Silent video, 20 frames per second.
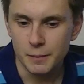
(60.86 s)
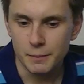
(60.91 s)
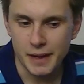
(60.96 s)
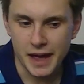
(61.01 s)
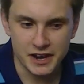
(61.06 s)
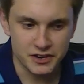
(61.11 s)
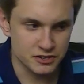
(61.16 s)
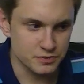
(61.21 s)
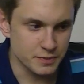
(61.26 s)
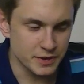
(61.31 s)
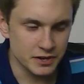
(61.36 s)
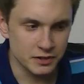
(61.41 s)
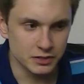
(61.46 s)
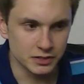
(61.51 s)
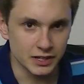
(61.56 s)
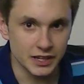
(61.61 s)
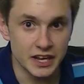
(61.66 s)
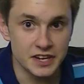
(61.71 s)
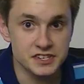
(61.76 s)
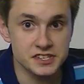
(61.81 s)
Packard Bell
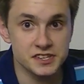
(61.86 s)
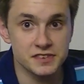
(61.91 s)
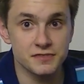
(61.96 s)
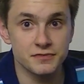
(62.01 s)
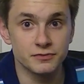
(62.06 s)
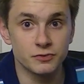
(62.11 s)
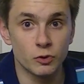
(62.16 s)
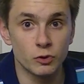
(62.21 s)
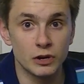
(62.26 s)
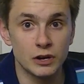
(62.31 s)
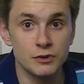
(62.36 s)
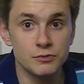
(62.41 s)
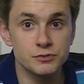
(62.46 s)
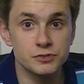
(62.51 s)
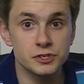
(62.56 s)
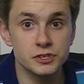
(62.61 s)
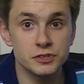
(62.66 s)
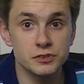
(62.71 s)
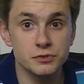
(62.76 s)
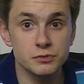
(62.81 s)
Legend
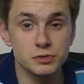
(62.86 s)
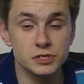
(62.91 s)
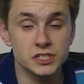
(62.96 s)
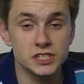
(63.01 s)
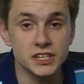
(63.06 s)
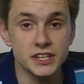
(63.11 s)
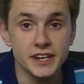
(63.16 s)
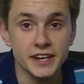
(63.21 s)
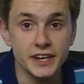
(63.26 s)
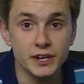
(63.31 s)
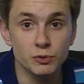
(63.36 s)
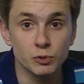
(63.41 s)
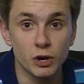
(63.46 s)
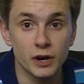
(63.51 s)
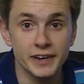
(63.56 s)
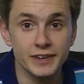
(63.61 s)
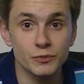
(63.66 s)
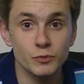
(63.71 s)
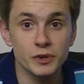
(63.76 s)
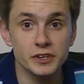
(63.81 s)
402 CD
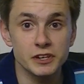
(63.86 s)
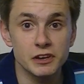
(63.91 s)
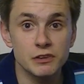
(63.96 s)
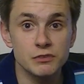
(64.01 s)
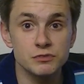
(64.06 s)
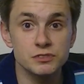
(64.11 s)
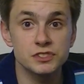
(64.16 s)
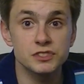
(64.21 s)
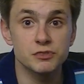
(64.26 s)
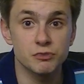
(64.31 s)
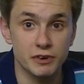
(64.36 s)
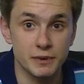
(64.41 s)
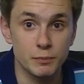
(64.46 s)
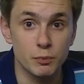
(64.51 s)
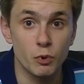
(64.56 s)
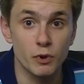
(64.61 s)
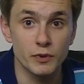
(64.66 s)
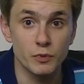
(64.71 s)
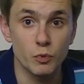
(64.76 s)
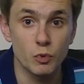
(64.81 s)
running Windows
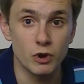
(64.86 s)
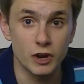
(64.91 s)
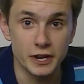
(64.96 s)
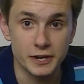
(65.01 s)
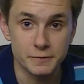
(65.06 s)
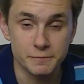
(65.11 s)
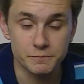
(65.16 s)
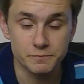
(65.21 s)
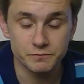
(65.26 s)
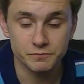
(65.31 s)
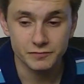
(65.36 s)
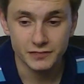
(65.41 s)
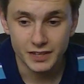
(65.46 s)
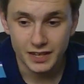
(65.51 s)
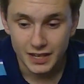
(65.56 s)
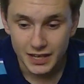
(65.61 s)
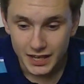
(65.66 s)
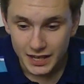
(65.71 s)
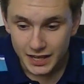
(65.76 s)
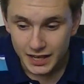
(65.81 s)
3.1.
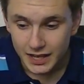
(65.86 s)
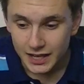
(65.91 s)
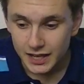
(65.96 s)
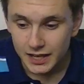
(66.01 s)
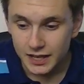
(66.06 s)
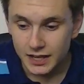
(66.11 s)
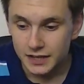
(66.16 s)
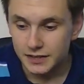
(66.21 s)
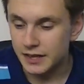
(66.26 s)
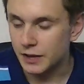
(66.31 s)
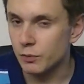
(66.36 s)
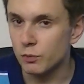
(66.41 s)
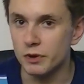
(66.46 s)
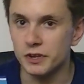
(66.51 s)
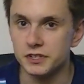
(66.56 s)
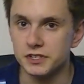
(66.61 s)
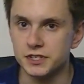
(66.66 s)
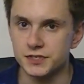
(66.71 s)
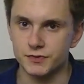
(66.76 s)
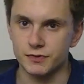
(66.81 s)
That
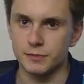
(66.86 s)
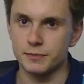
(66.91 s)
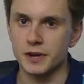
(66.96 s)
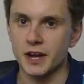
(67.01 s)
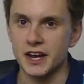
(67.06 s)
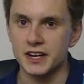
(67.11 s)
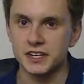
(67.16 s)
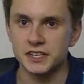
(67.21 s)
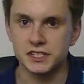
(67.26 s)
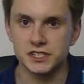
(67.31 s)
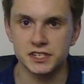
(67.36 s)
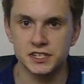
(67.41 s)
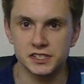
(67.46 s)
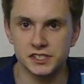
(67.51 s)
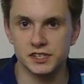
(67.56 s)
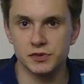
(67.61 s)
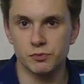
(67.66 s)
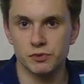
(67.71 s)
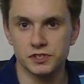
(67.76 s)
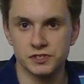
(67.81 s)
one's from
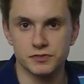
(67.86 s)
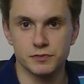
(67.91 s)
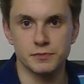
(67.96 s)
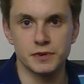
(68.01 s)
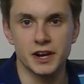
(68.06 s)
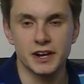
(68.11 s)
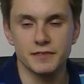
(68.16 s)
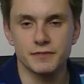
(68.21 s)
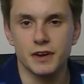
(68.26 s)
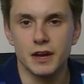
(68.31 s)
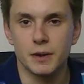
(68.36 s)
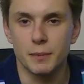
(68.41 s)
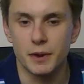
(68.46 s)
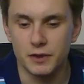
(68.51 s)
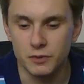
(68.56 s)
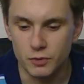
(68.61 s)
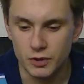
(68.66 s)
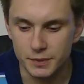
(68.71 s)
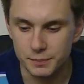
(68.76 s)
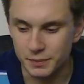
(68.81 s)
96, that one's from 95 by the way.